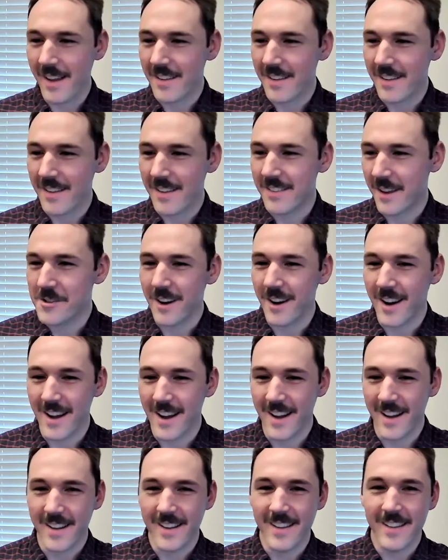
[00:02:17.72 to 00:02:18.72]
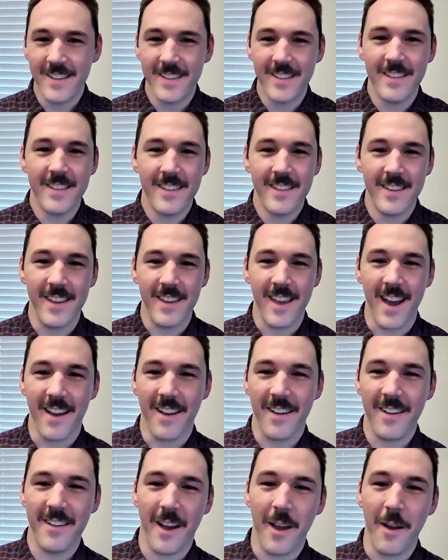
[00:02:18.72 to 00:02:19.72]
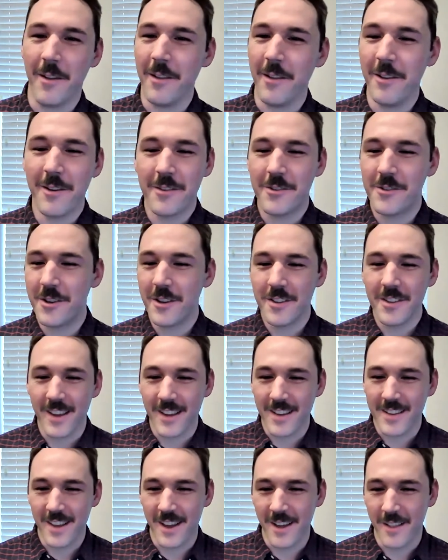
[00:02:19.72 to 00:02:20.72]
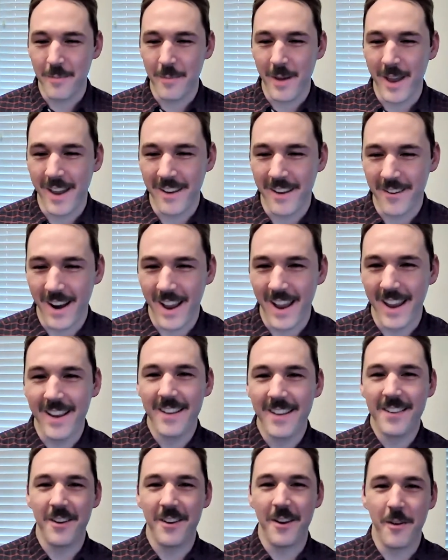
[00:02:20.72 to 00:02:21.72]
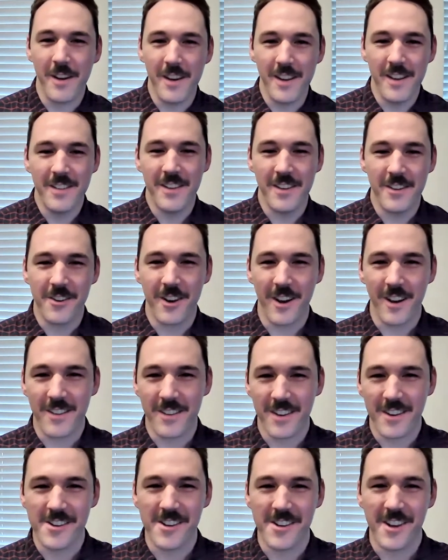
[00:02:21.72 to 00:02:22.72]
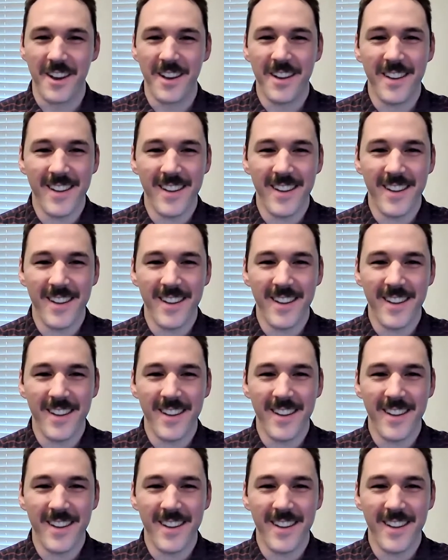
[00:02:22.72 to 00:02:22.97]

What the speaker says: I'm sure. Yeah, it looked just like South Bend, right? So an easy transition.